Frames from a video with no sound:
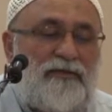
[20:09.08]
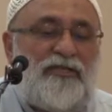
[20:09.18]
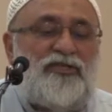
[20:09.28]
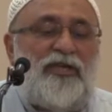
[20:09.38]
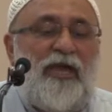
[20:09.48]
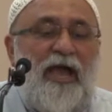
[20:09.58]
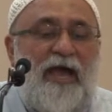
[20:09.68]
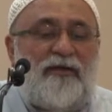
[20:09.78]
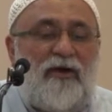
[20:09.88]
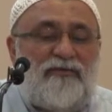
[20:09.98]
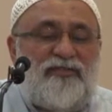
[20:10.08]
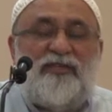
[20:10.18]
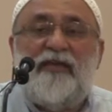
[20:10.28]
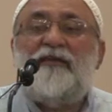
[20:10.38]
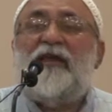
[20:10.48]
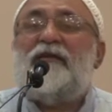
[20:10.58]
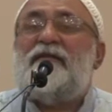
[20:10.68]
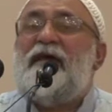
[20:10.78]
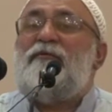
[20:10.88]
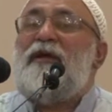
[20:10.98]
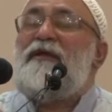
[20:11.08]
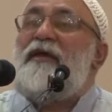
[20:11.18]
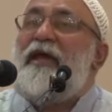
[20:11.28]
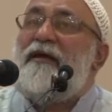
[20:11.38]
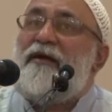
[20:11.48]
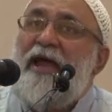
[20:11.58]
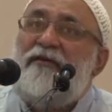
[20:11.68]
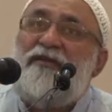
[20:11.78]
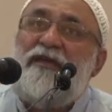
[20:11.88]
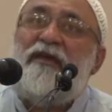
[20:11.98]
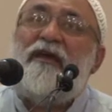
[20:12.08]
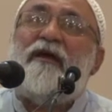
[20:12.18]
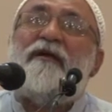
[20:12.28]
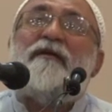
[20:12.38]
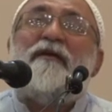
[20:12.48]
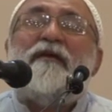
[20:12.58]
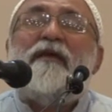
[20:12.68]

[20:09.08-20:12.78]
The jihad of Sayyid, that when he arrived here,